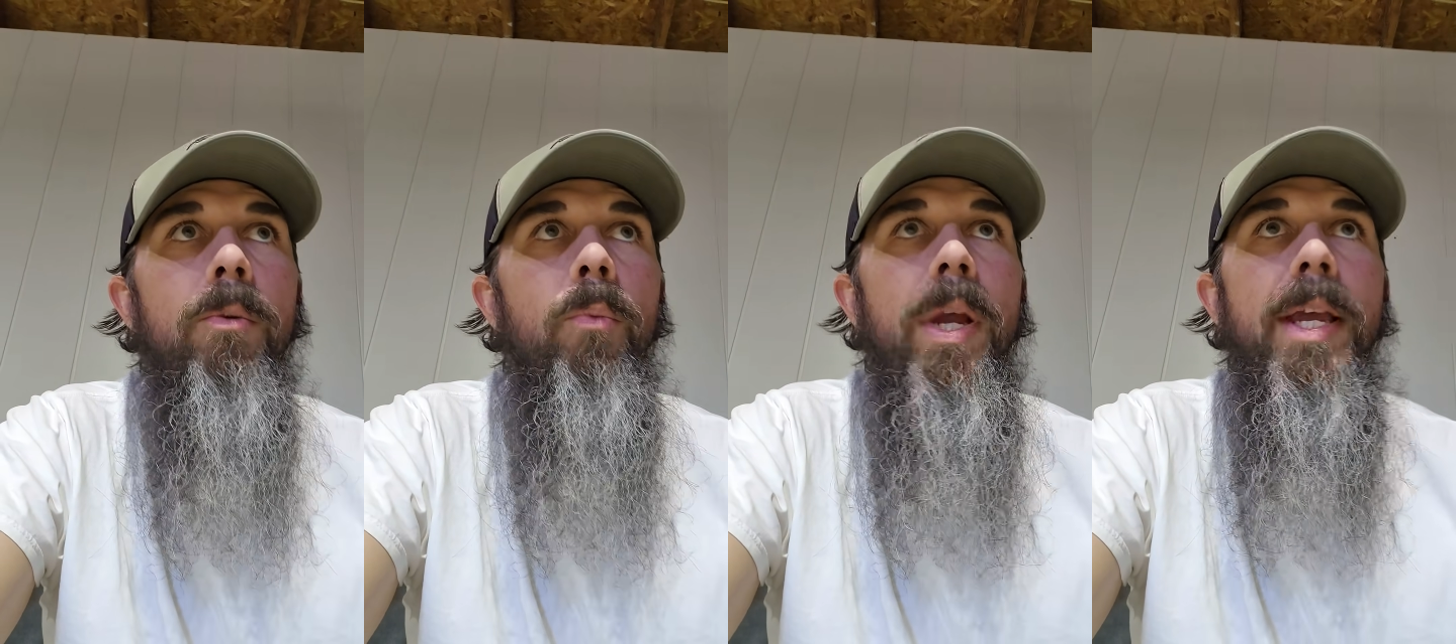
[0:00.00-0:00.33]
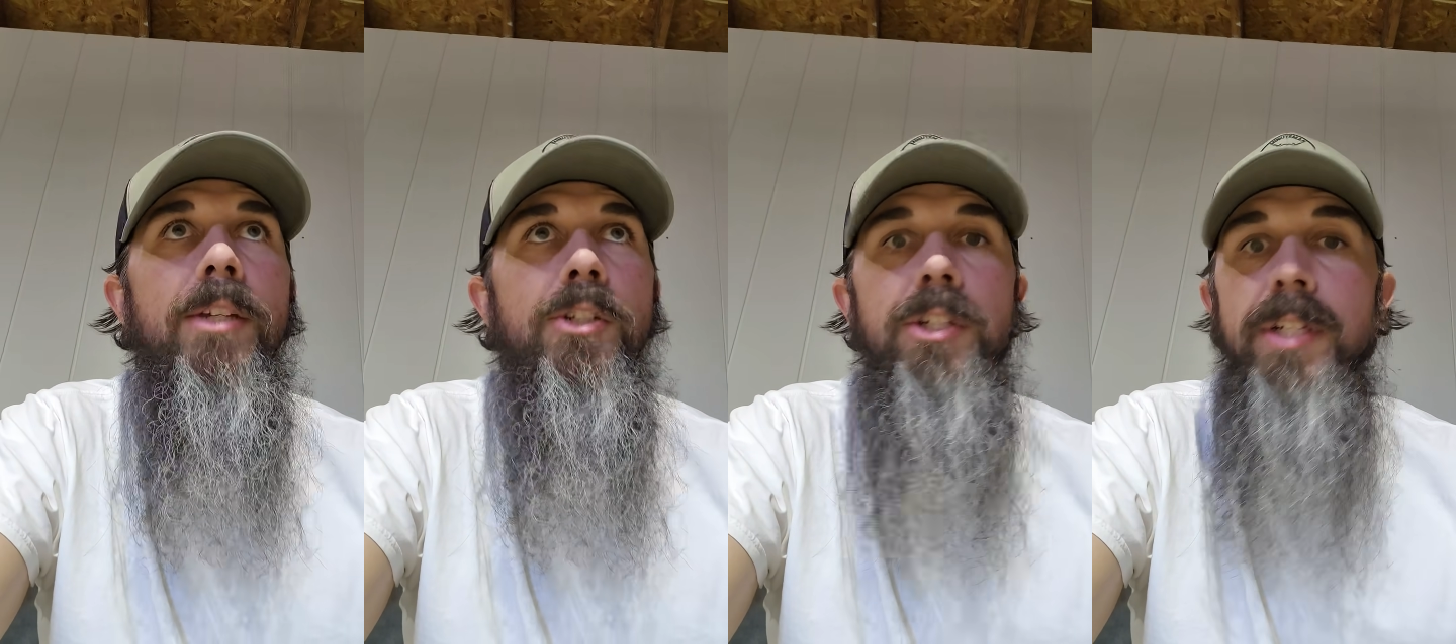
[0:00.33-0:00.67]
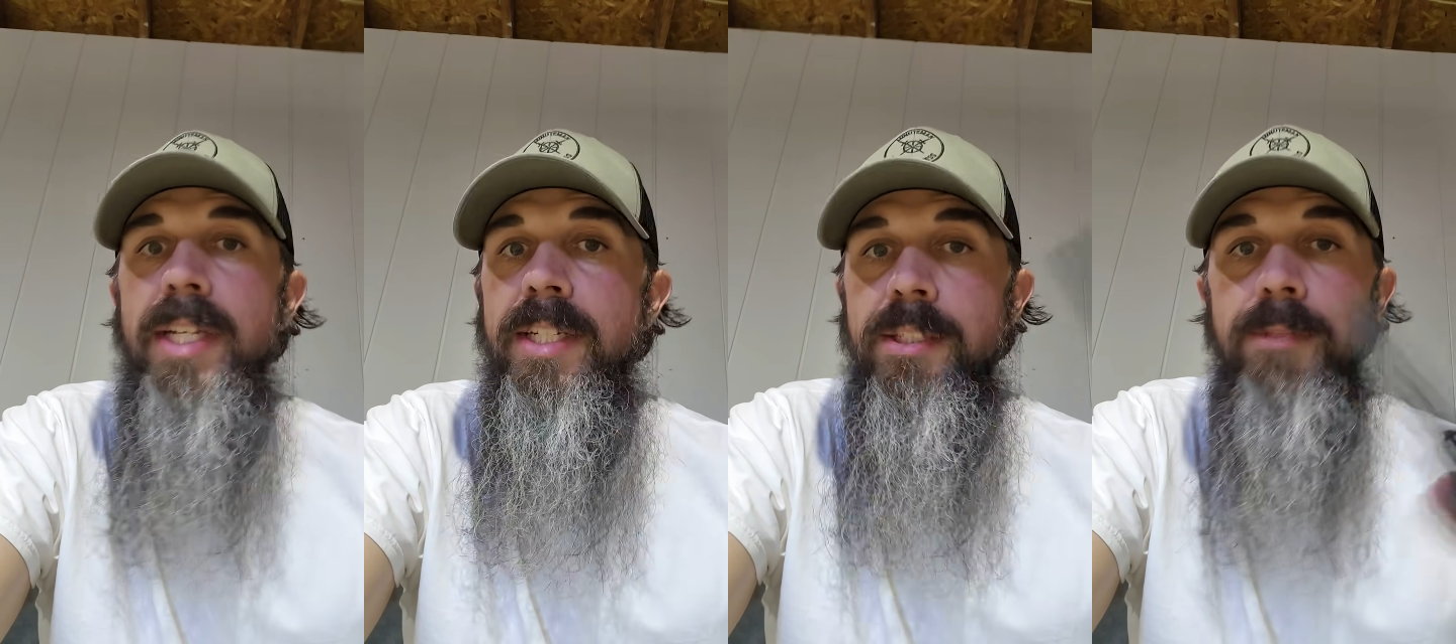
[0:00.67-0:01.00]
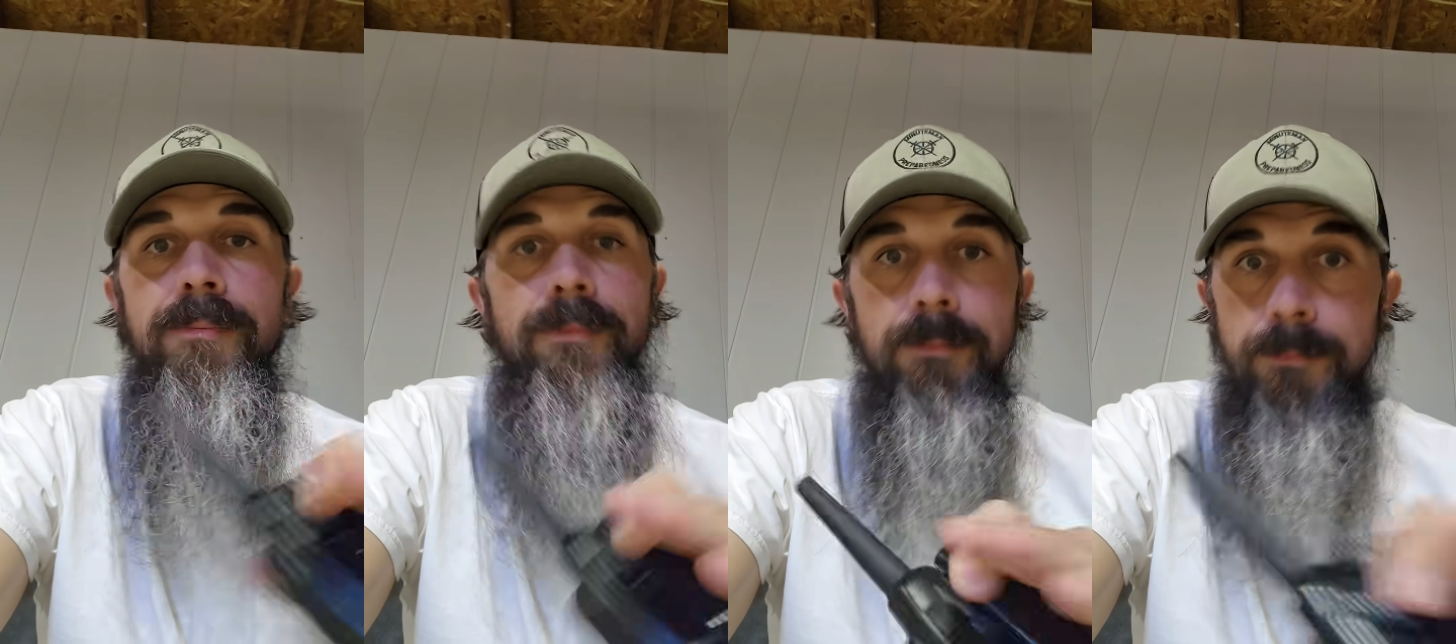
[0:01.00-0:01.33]
which
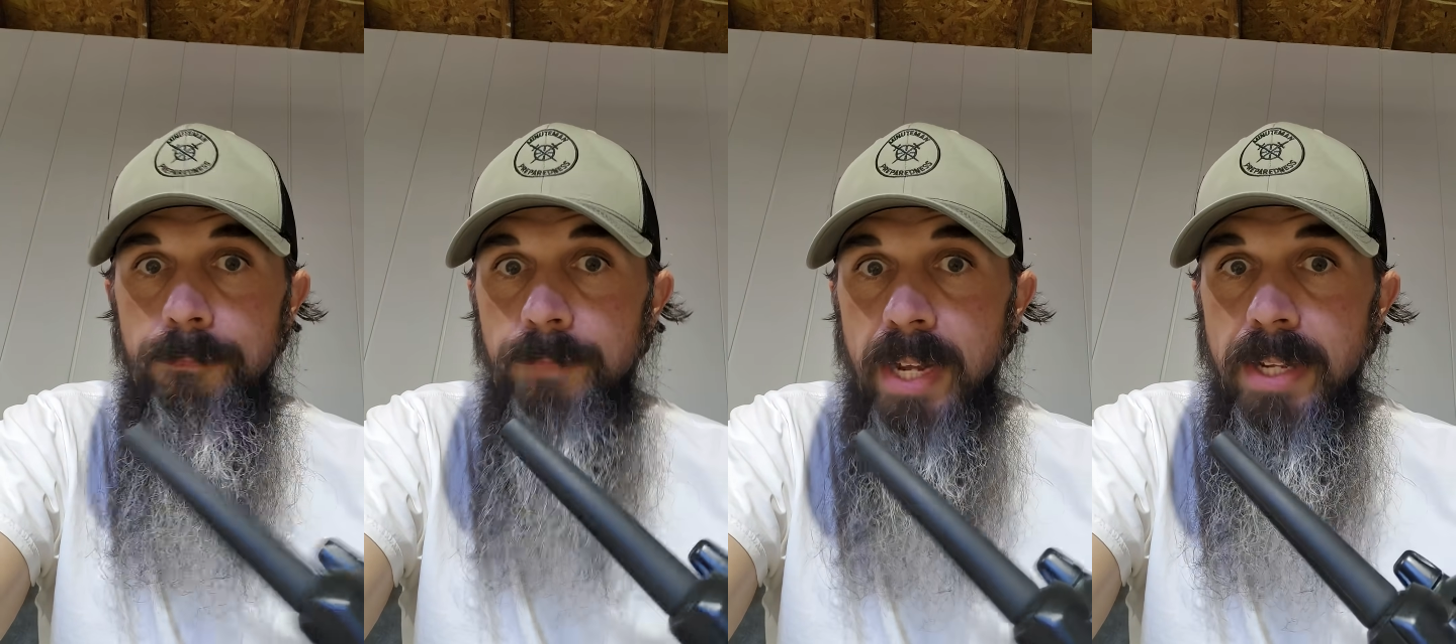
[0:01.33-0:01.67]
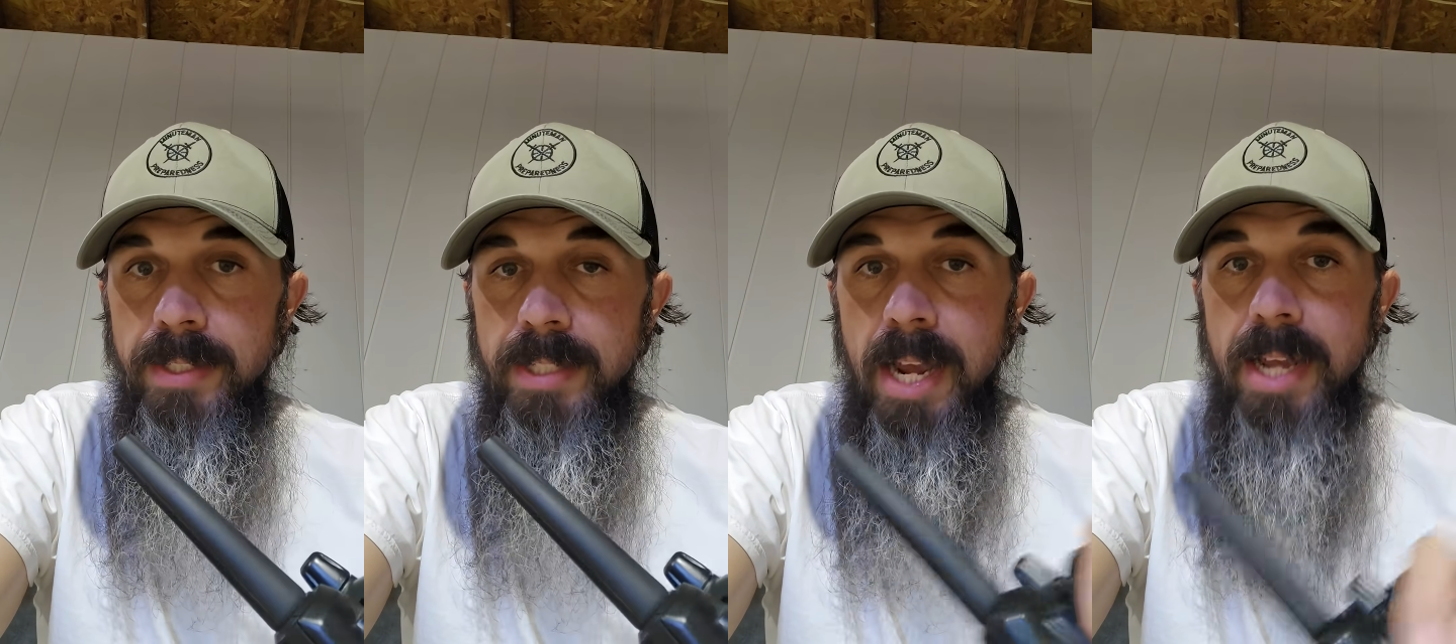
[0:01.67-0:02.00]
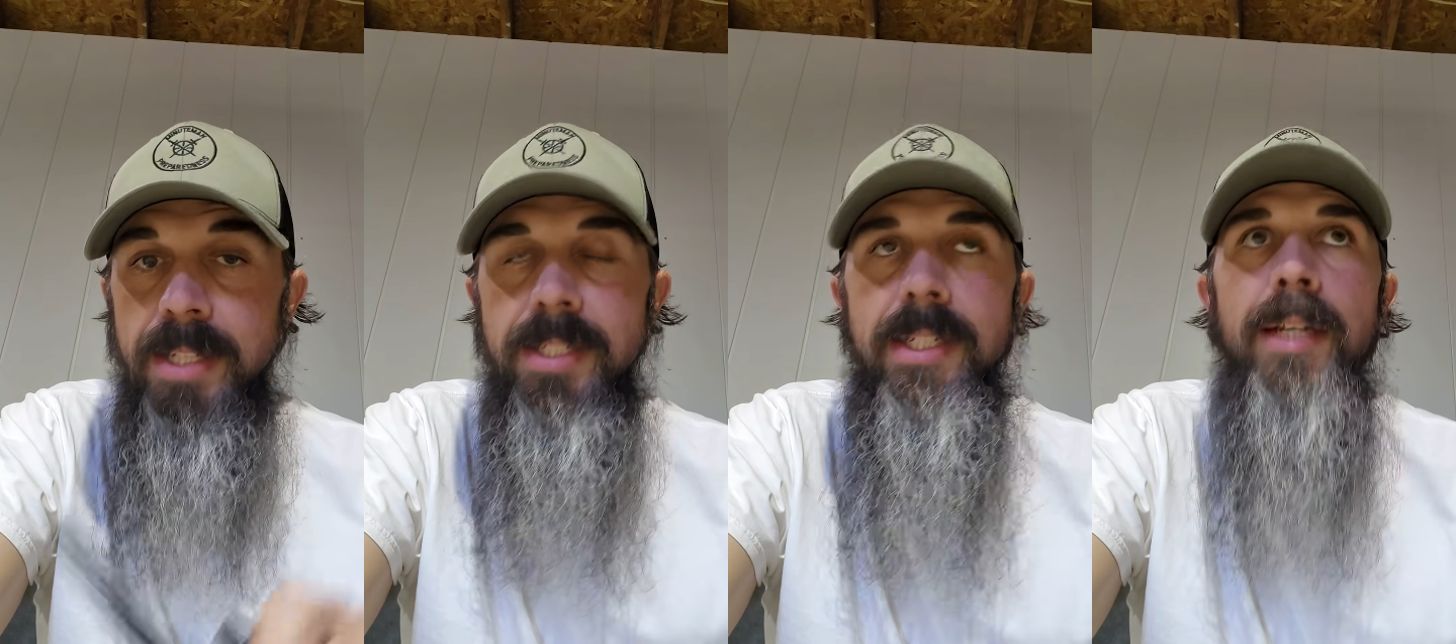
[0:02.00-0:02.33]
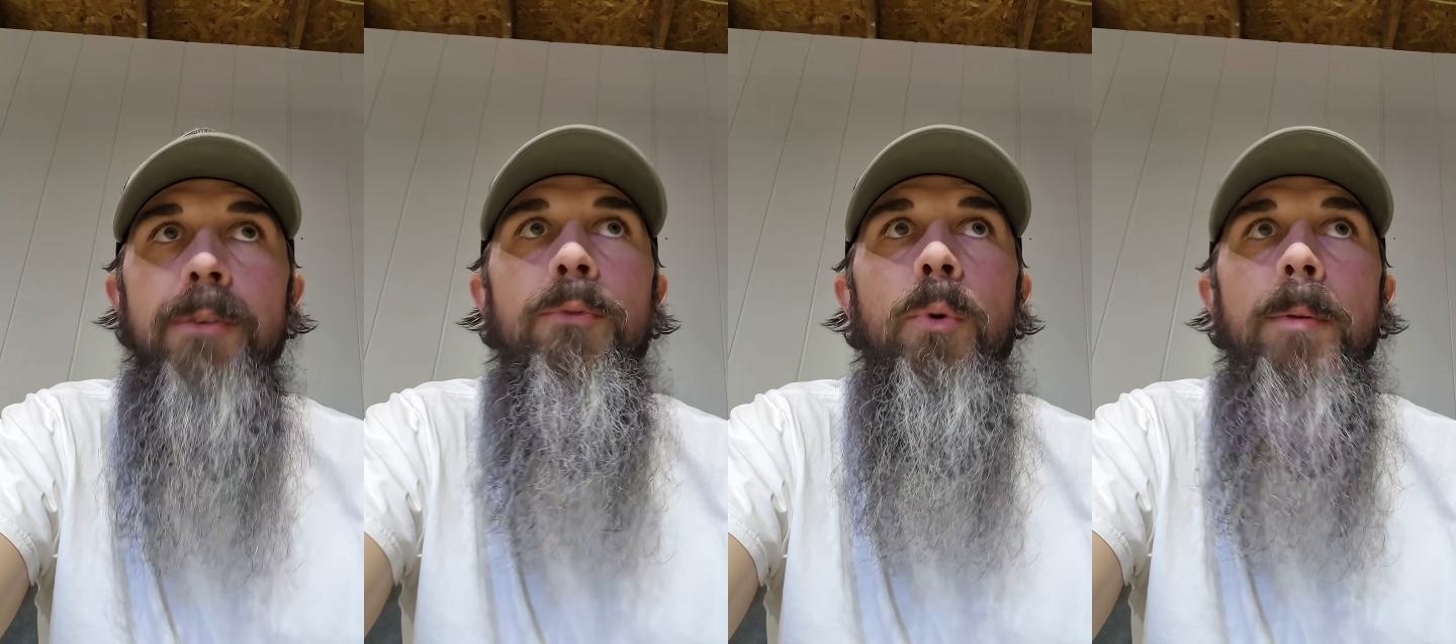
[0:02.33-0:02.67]
is
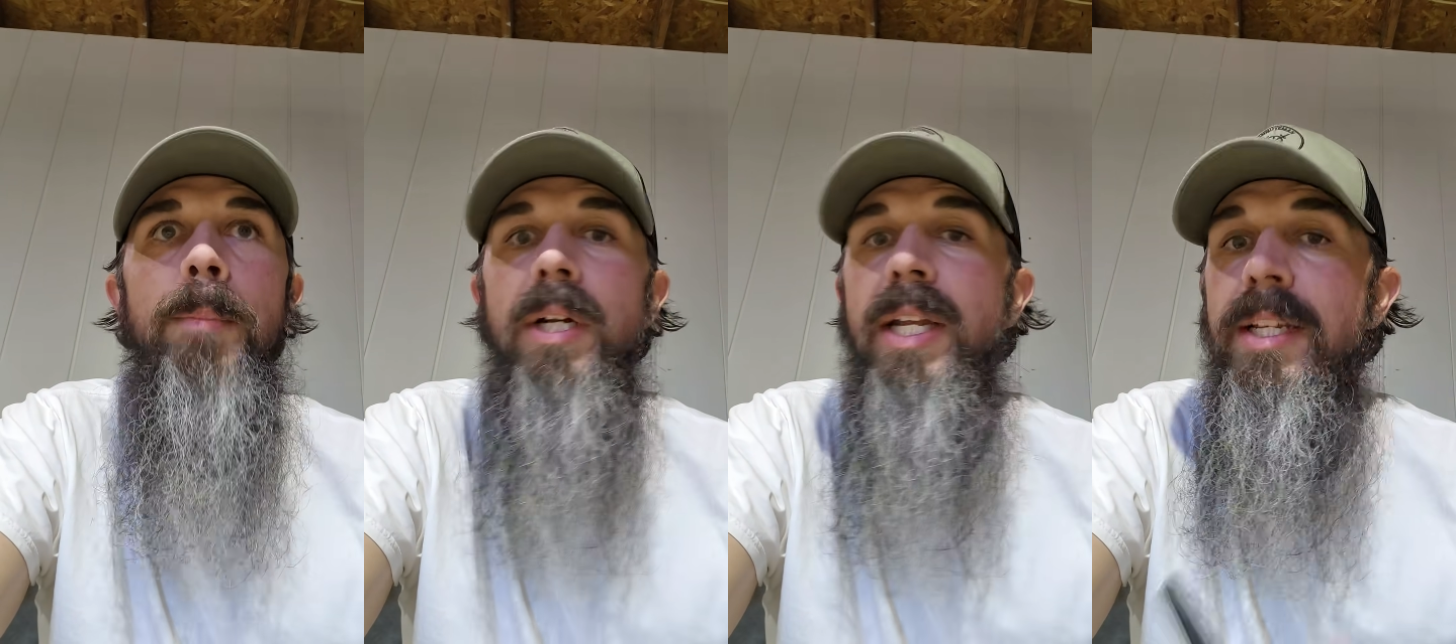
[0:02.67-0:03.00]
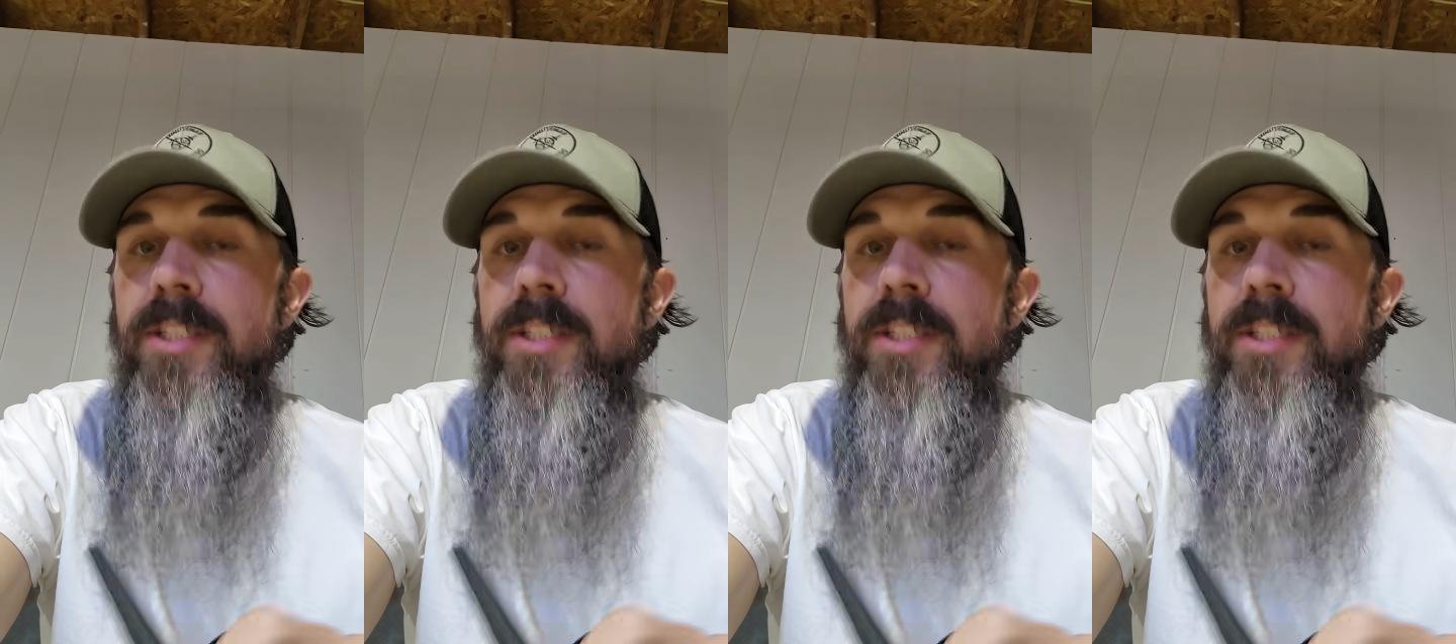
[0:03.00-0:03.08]
fantastic for the money.